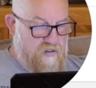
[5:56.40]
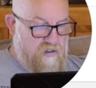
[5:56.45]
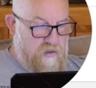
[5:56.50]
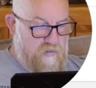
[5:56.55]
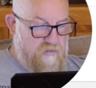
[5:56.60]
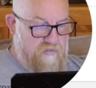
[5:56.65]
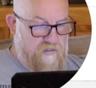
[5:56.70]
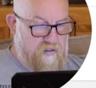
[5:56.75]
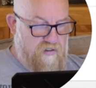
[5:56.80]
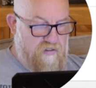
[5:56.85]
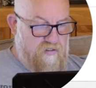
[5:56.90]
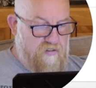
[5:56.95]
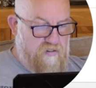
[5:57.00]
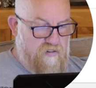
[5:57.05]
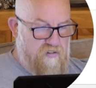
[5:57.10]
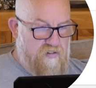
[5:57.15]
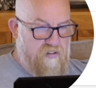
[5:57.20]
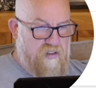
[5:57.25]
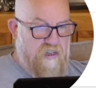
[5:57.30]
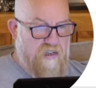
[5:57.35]
typed, for
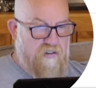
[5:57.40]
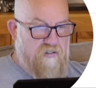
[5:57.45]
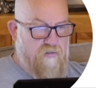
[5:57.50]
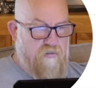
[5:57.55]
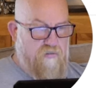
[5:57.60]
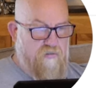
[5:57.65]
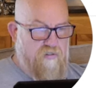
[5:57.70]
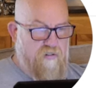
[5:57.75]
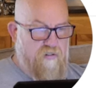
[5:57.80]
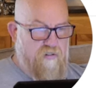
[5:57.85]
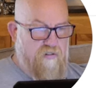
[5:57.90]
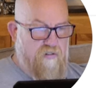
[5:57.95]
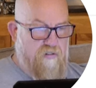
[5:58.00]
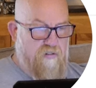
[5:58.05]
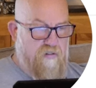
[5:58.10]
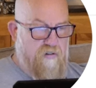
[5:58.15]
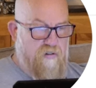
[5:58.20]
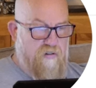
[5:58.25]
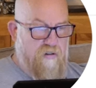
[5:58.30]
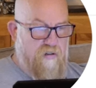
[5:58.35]
instance, Castleton,
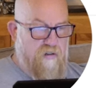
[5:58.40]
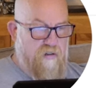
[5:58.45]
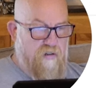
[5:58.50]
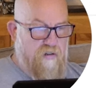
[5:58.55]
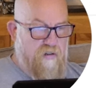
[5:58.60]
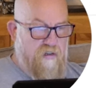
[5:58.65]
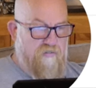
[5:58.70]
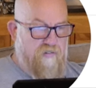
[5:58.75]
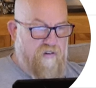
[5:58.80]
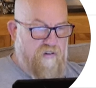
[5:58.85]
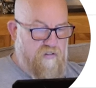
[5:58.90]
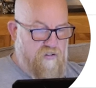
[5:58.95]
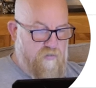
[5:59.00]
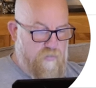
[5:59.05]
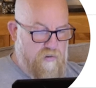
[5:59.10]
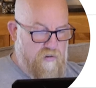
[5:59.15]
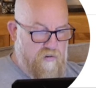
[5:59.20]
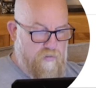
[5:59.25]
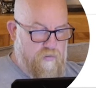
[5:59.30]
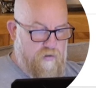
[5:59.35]
if I can
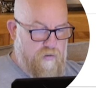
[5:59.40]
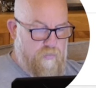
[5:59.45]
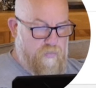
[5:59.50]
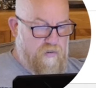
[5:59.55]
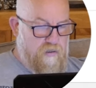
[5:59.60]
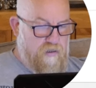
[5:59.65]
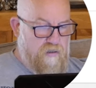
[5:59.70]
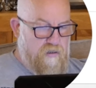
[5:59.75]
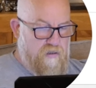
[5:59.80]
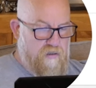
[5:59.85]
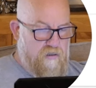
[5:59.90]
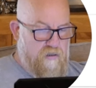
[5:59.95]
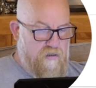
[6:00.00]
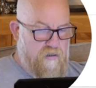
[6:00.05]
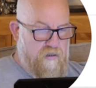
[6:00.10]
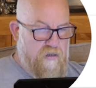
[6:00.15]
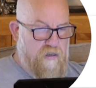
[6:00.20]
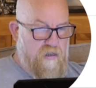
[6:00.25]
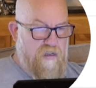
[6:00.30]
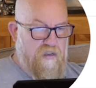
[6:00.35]
spell properly,
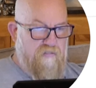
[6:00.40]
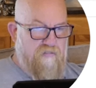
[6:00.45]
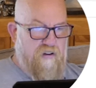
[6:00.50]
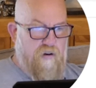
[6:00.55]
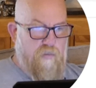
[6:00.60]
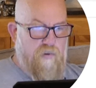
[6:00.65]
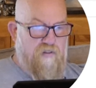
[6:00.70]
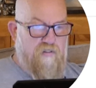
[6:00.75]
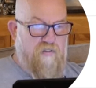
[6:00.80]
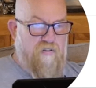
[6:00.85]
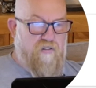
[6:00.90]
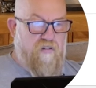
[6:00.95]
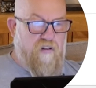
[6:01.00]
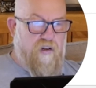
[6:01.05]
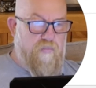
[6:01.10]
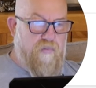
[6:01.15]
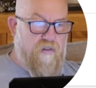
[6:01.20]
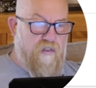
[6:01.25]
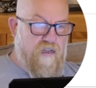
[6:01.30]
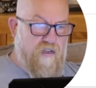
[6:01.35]
if I went and
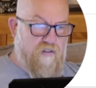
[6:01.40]
typed